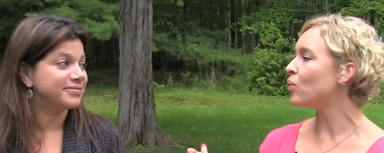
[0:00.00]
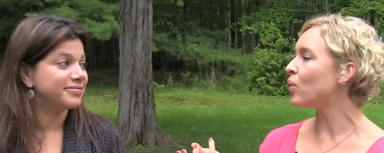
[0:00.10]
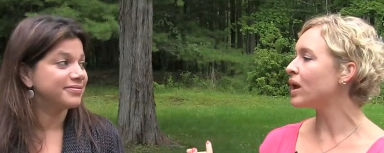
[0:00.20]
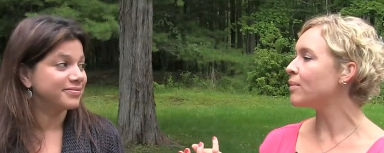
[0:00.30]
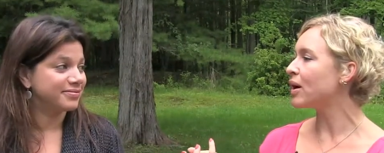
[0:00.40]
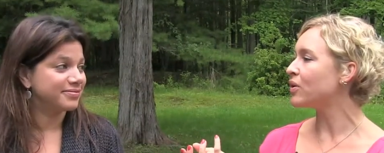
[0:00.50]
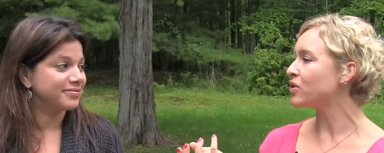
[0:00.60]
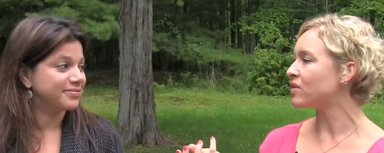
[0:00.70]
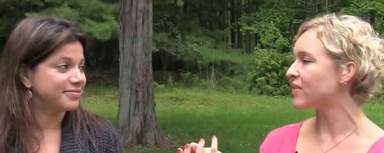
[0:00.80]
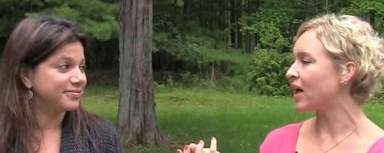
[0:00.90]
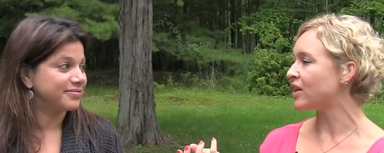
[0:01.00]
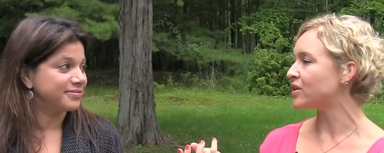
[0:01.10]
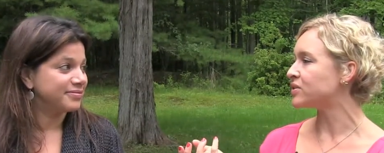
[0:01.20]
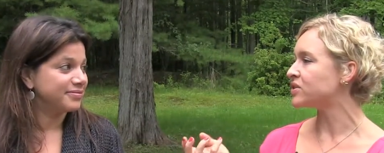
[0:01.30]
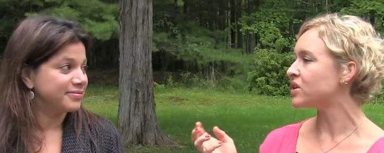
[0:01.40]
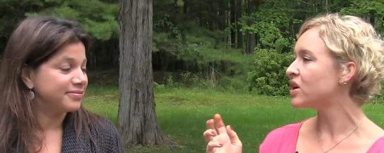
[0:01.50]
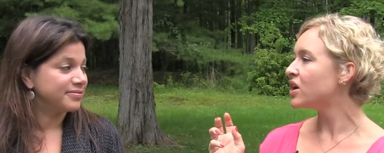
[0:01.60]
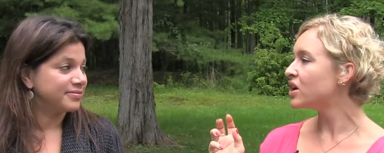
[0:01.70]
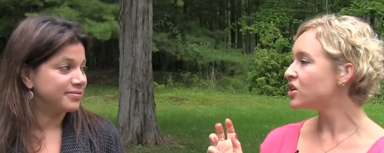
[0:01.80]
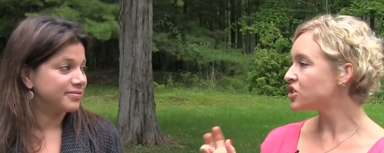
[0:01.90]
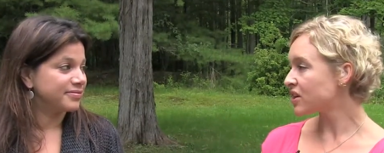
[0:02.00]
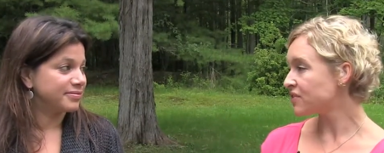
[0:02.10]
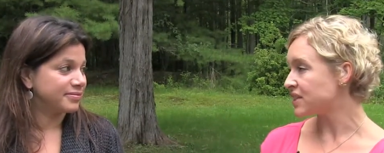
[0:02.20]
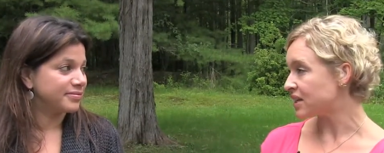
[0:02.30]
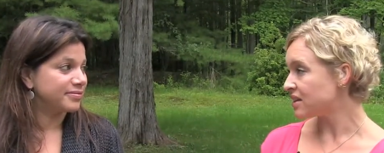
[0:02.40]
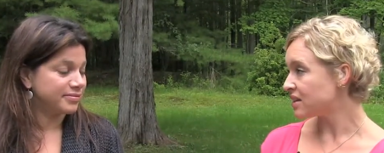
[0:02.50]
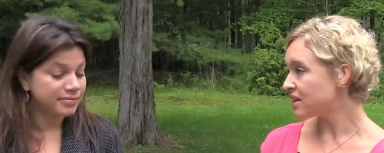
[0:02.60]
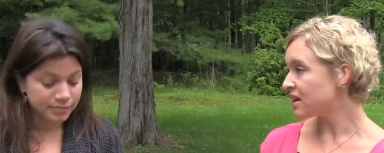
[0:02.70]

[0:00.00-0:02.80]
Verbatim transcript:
Speaker 1: what about your values shifted